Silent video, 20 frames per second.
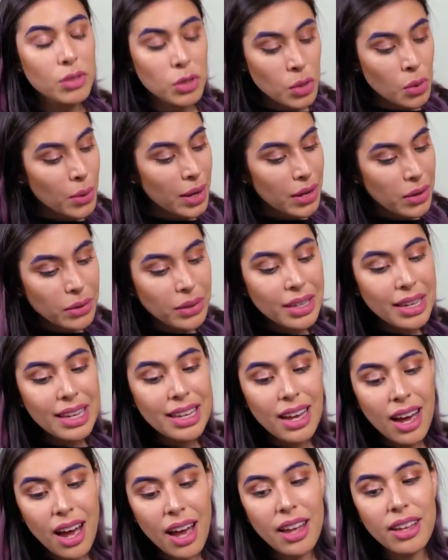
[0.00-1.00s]
So I only
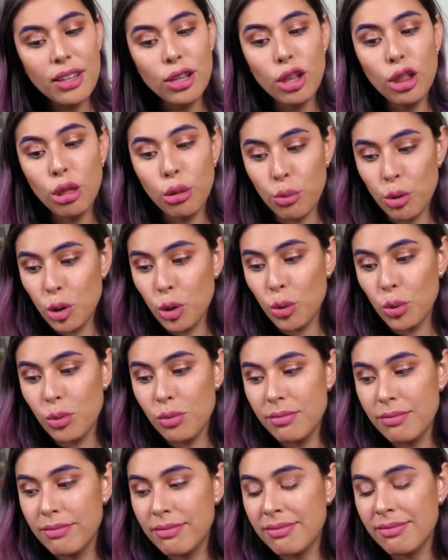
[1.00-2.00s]
got through
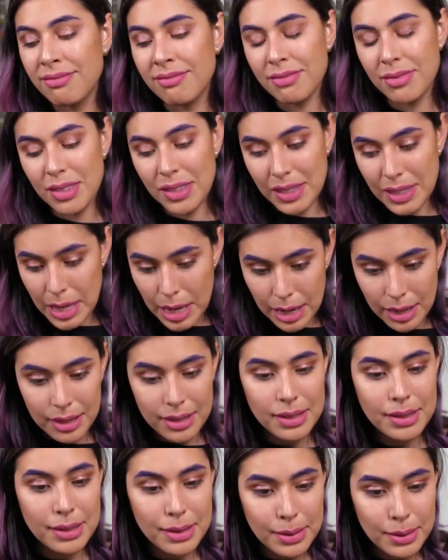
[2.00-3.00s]

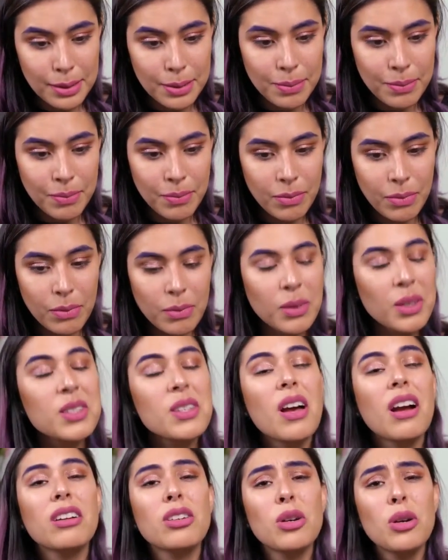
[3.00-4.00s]
6 because
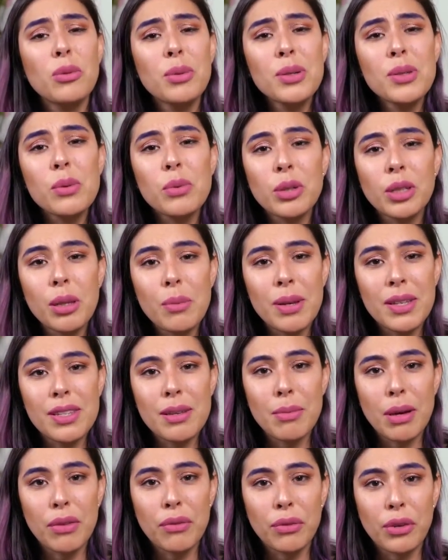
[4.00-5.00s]
October is a really busy
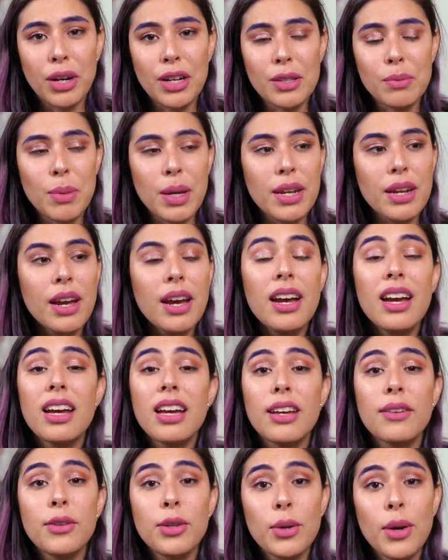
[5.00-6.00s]
month for us. But
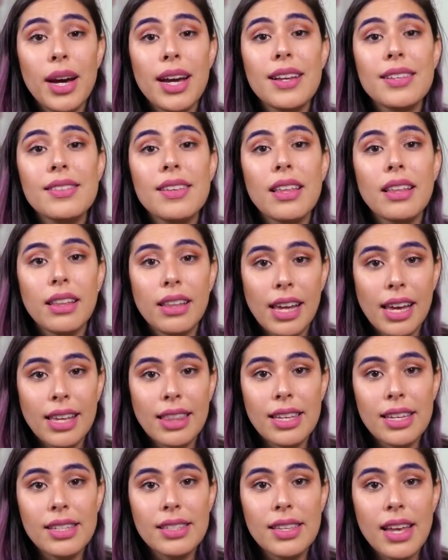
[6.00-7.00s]
if you guys like
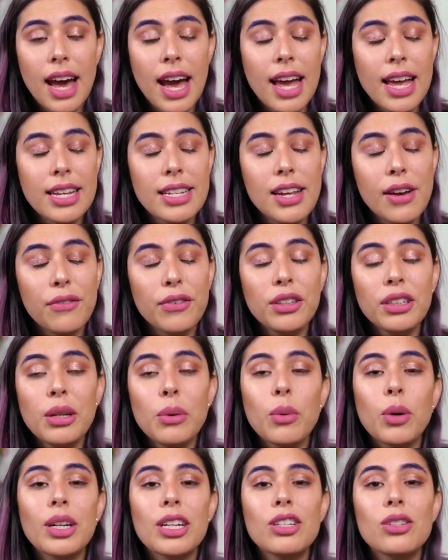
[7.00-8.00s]
this, I definitely
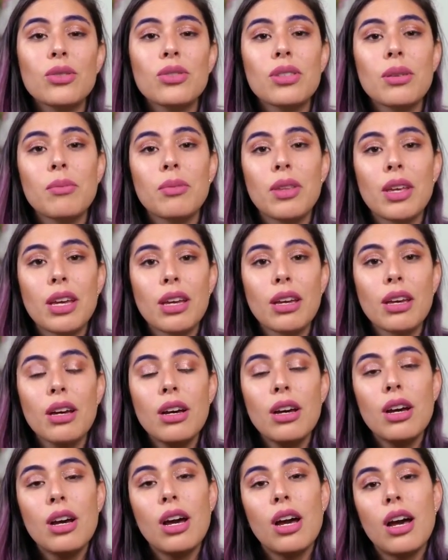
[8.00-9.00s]
want to do something
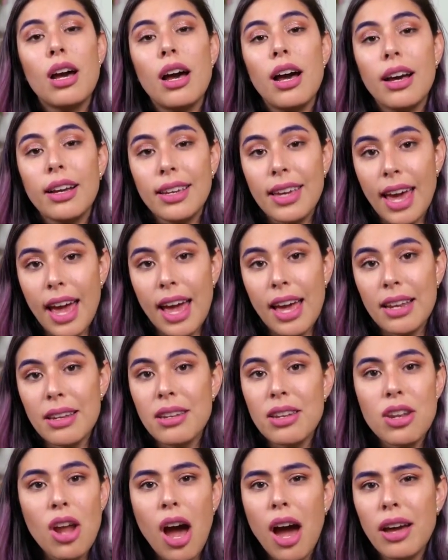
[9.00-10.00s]

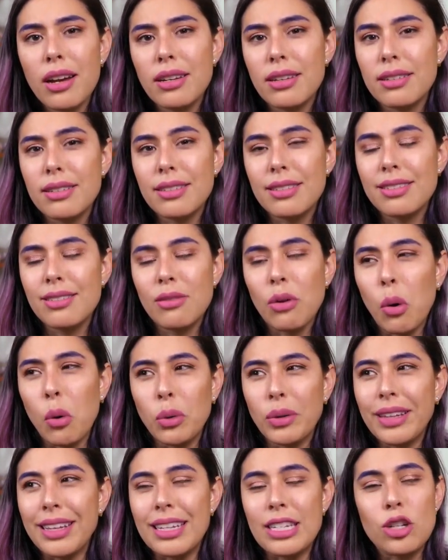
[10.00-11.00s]
again, not
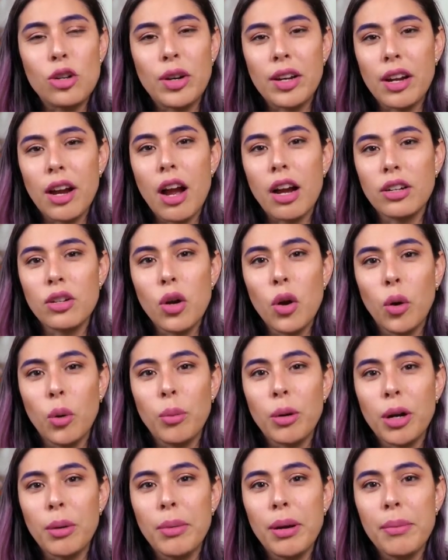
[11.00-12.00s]
only during
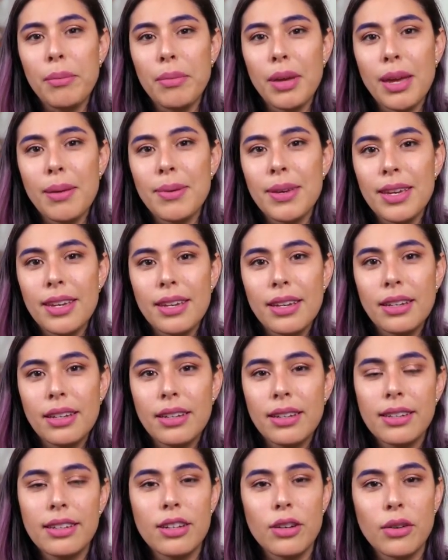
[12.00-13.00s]
October, but
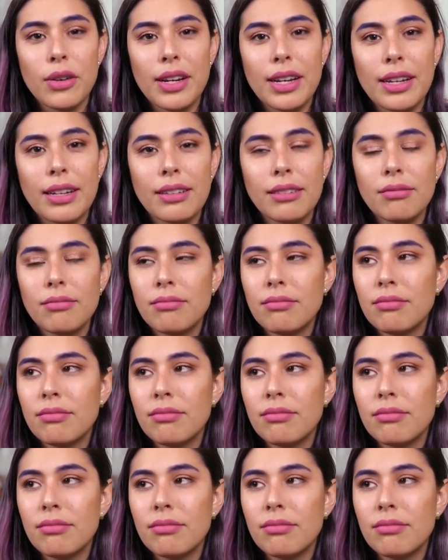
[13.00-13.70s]
maybe during